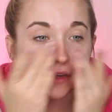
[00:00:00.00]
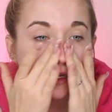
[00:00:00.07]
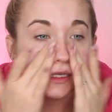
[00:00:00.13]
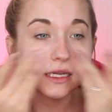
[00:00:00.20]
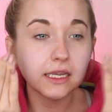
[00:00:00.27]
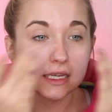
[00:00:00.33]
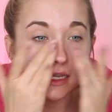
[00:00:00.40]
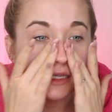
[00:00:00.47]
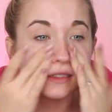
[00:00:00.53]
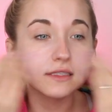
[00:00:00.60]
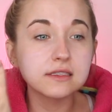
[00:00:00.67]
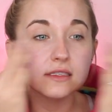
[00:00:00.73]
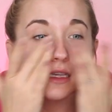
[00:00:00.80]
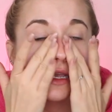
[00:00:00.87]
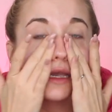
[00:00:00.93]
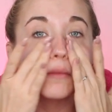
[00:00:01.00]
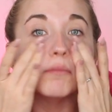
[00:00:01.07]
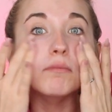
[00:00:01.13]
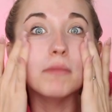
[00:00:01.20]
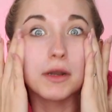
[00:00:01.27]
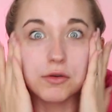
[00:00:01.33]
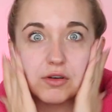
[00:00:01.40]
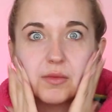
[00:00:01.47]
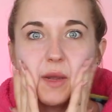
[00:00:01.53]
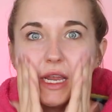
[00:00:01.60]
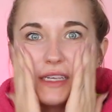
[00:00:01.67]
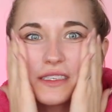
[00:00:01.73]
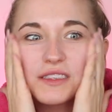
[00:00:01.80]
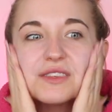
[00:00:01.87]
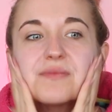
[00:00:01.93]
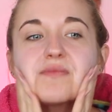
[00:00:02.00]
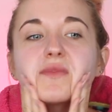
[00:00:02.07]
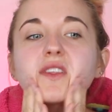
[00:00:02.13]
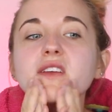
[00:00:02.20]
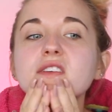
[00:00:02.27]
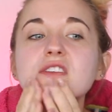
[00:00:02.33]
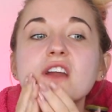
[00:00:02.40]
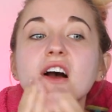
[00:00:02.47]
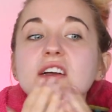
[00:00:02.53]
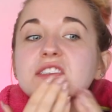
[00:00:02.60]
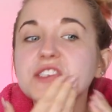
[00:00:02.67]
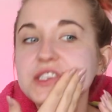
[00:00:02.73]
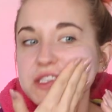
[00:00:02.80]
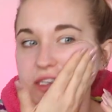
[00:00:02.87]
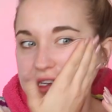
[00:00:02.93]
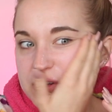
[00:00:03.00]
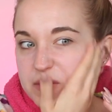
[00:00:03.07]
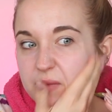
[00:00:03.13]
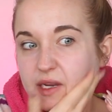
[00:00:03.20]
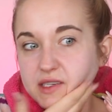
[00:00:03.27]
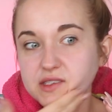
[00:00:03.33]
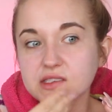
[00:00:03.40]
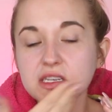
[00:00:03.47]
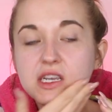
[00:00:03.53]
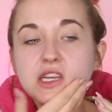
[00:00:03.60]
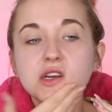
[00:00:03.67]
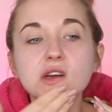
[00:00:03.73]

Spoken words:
It is mineral based, not silicone based.